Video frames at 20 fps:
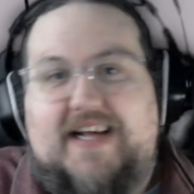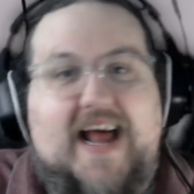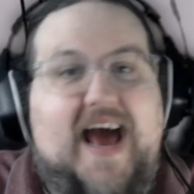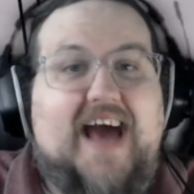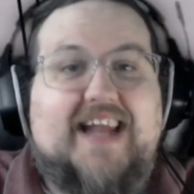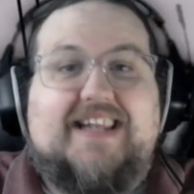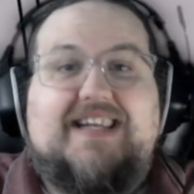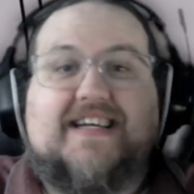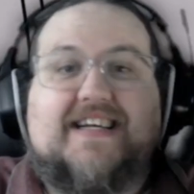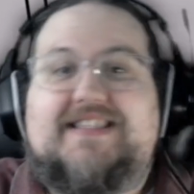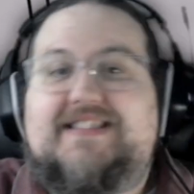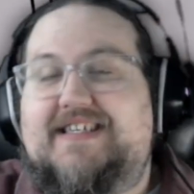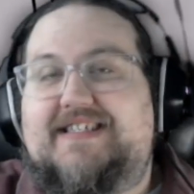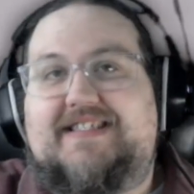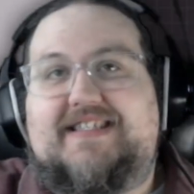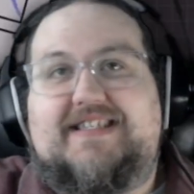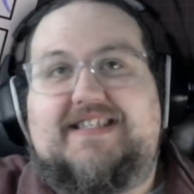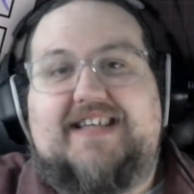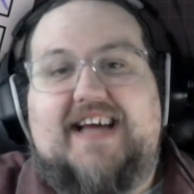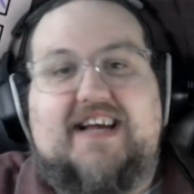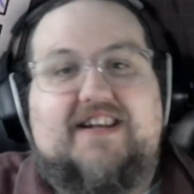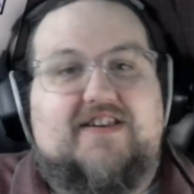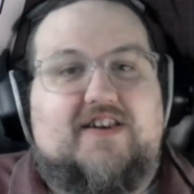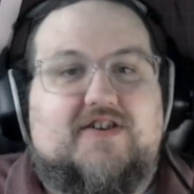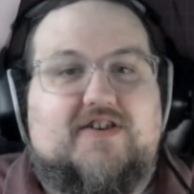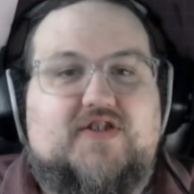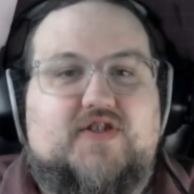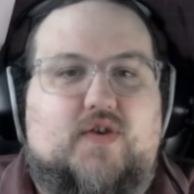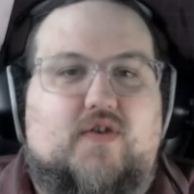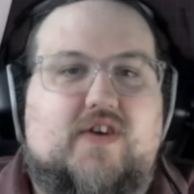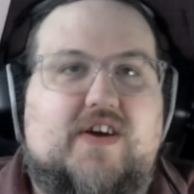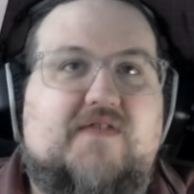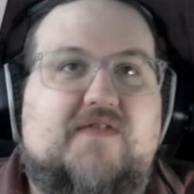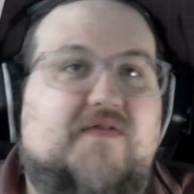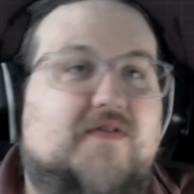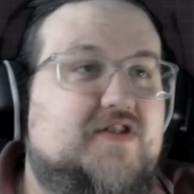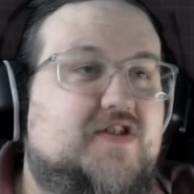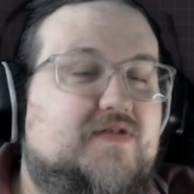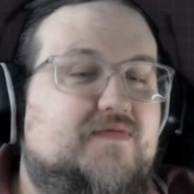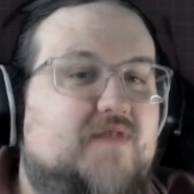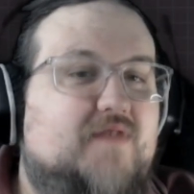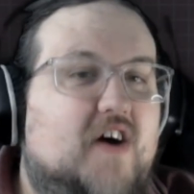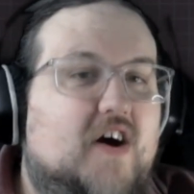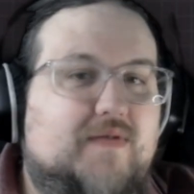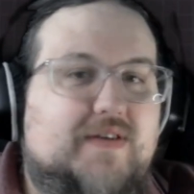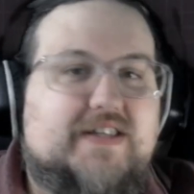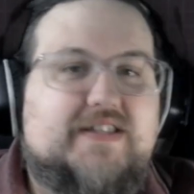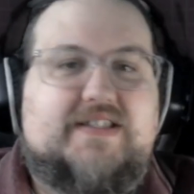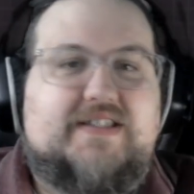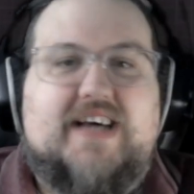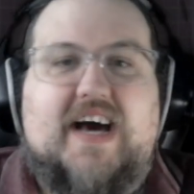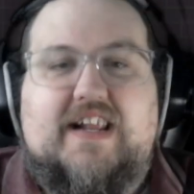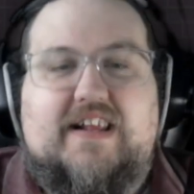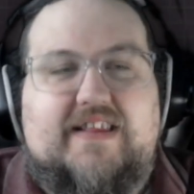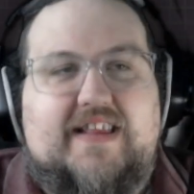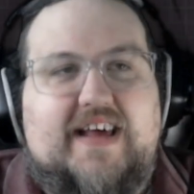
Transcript: hadn't existed yet in our story. First of all, we decided